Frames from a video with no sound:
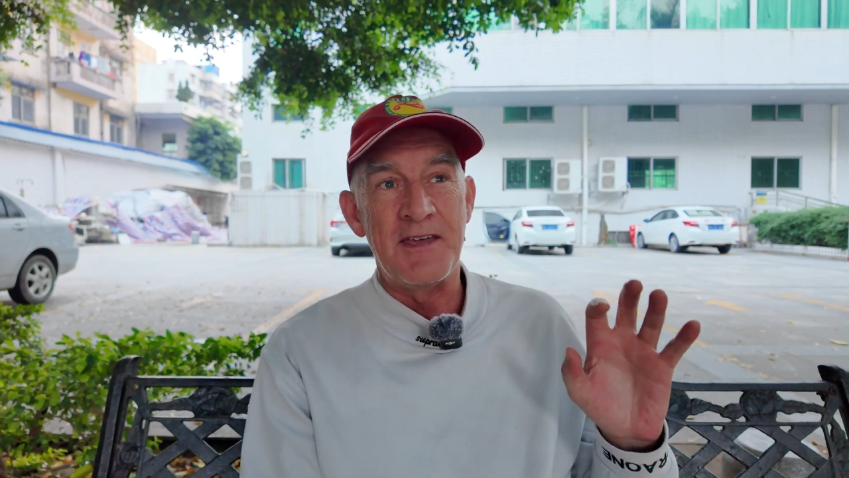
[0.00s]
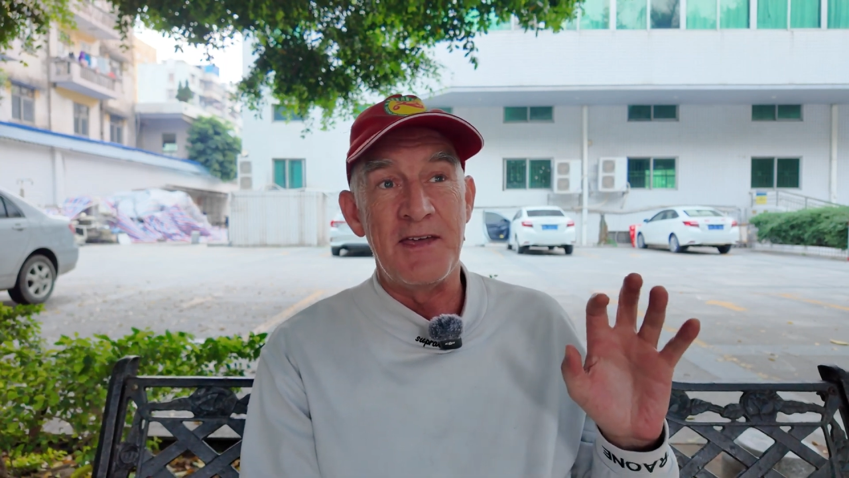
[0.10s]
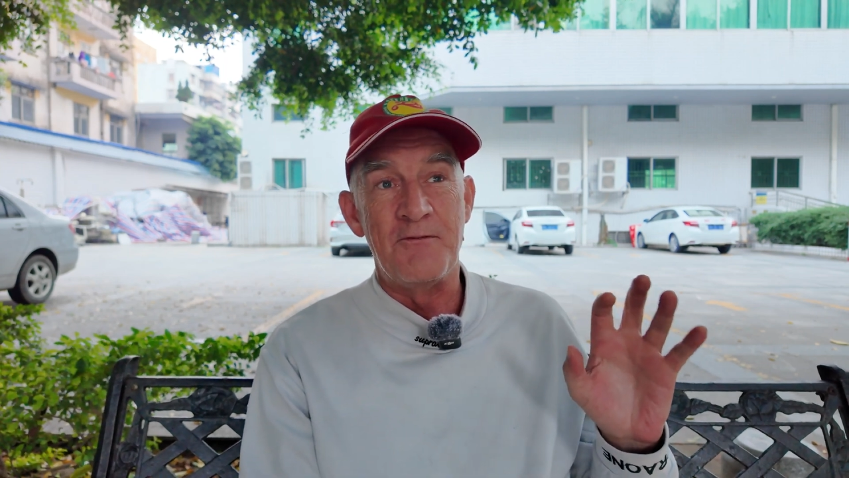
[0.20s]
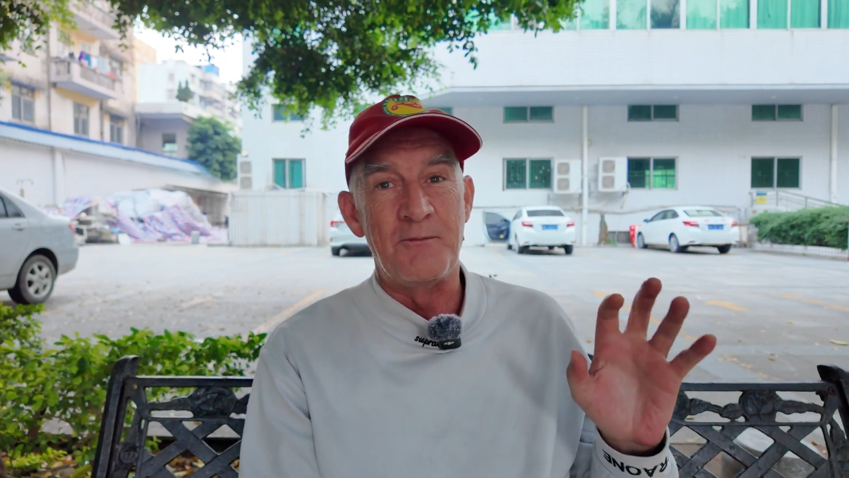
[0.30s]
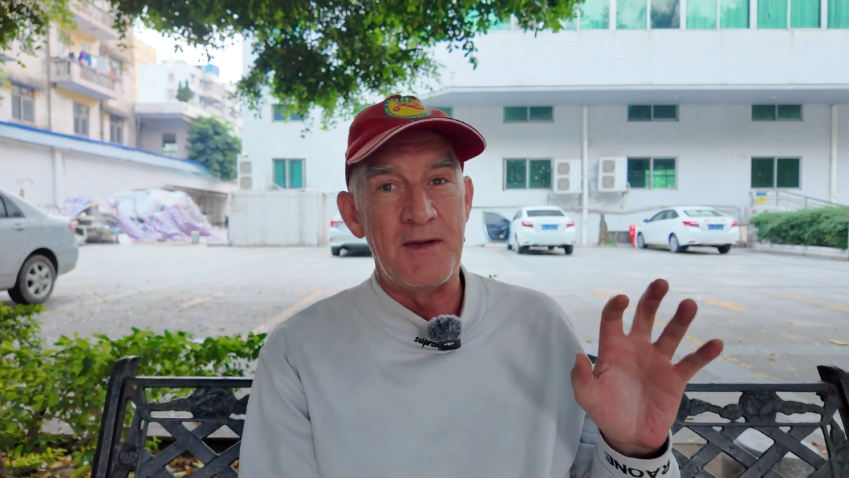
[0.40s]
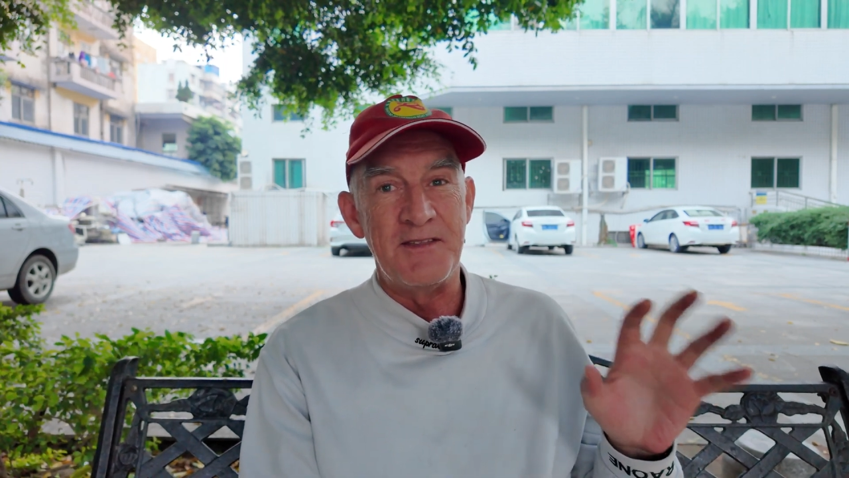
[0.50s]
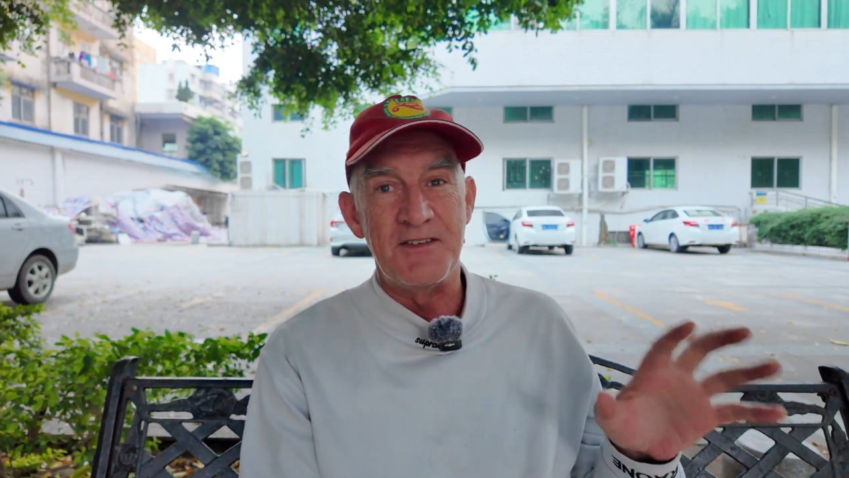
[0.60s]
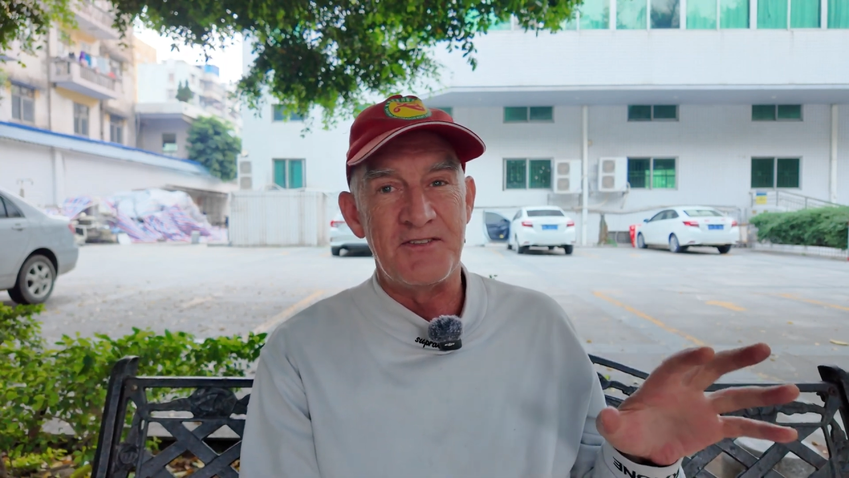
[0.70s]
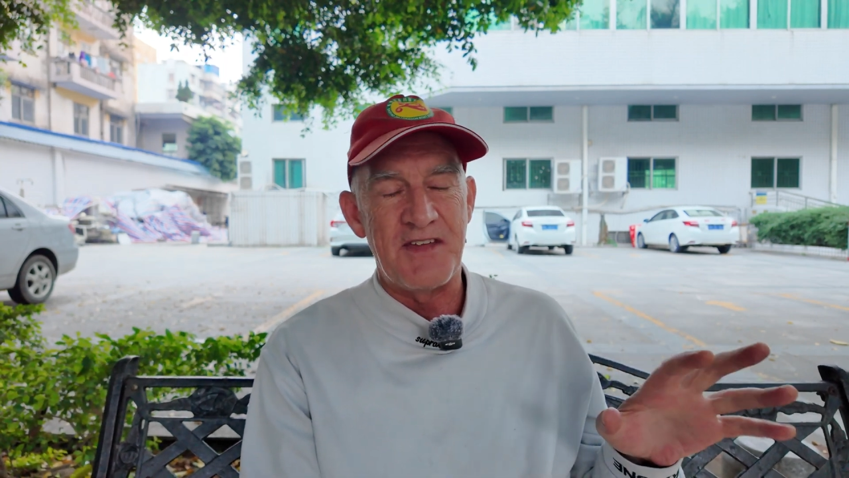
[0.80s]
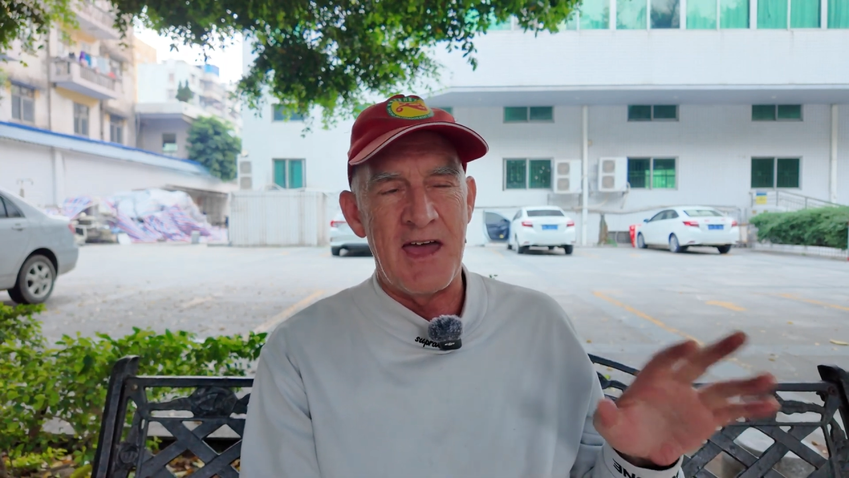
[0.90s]
give big
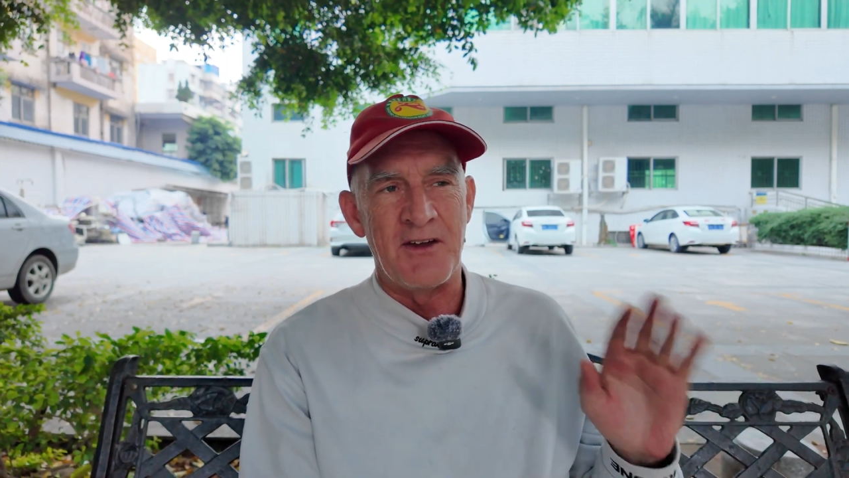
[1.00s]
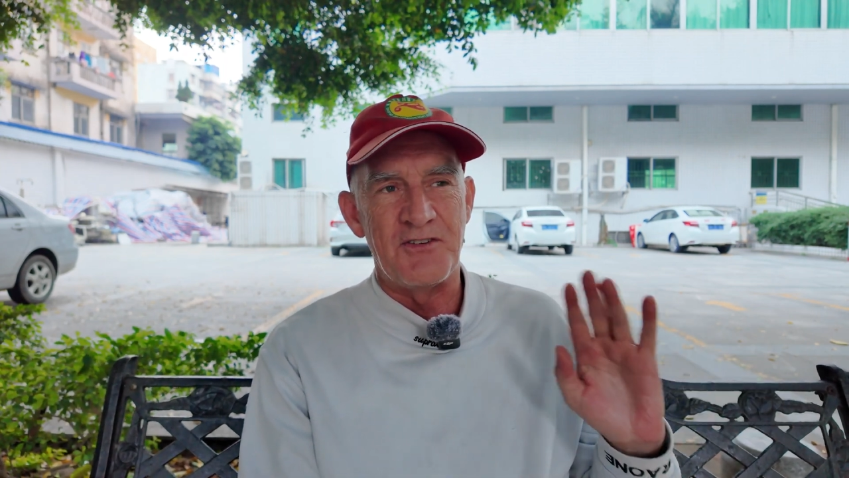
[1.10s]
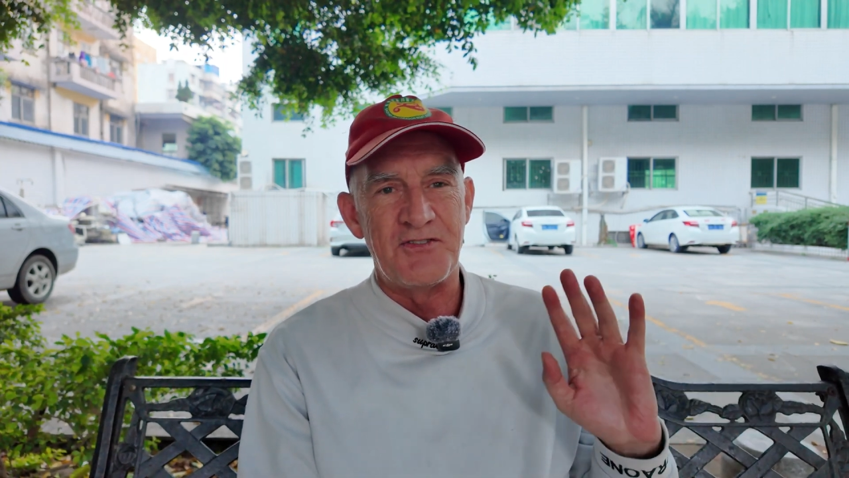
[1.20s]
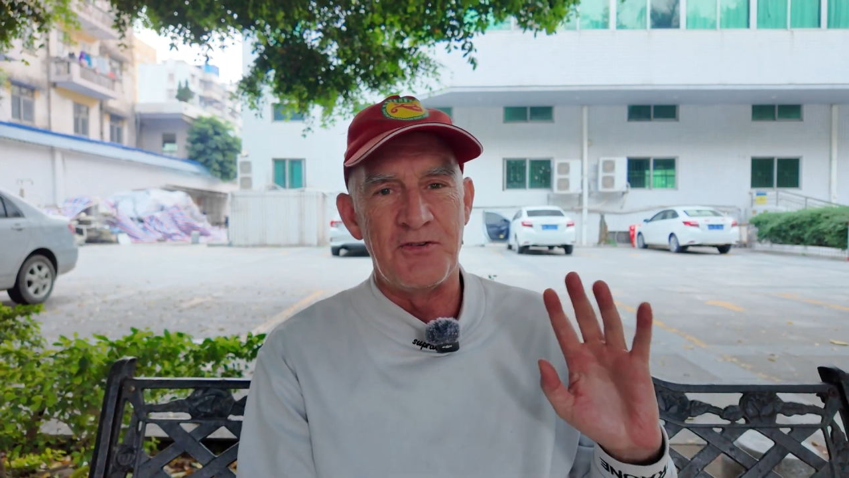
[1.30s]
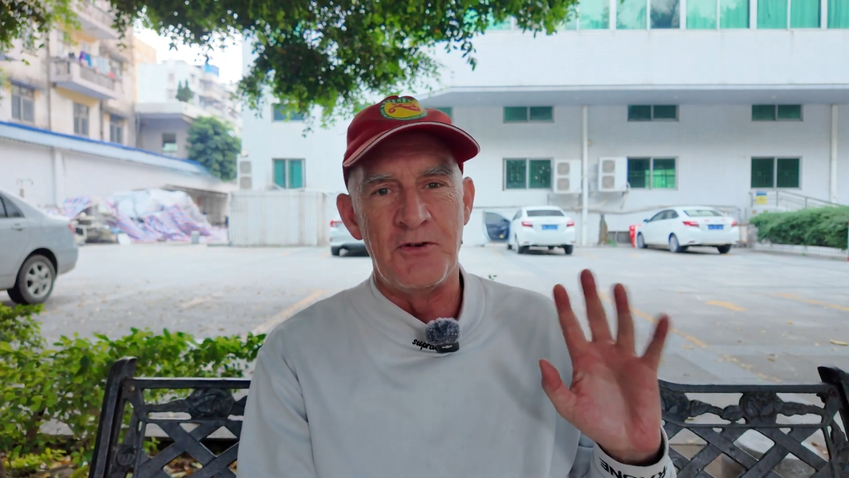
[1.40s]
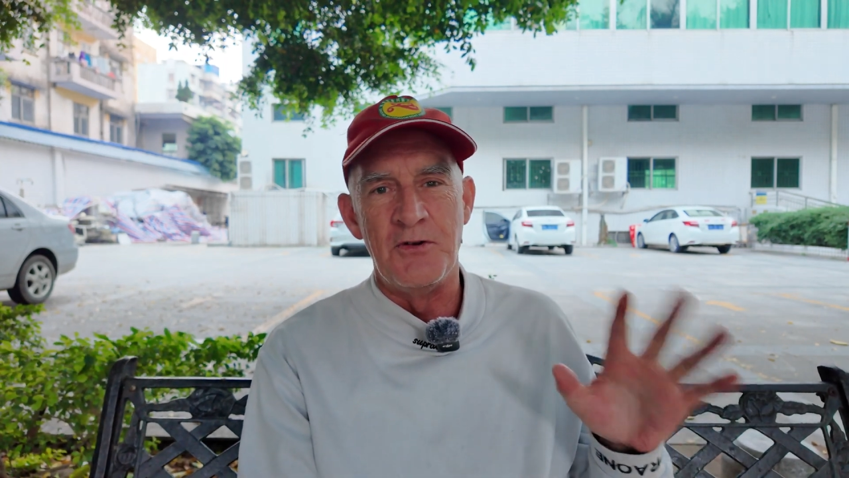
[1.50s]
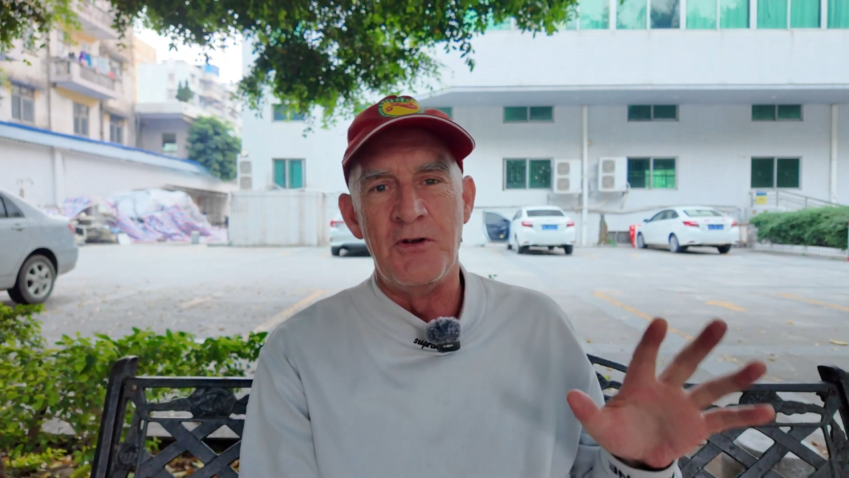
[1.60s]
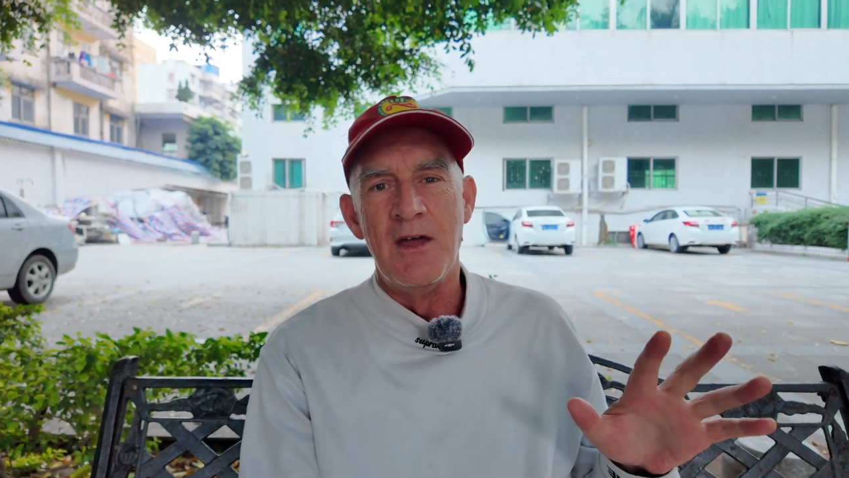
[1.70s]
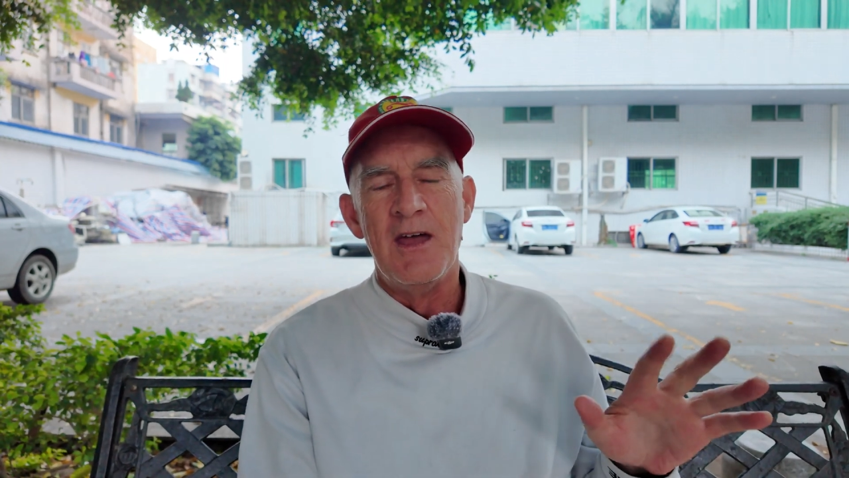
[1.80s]
discounts to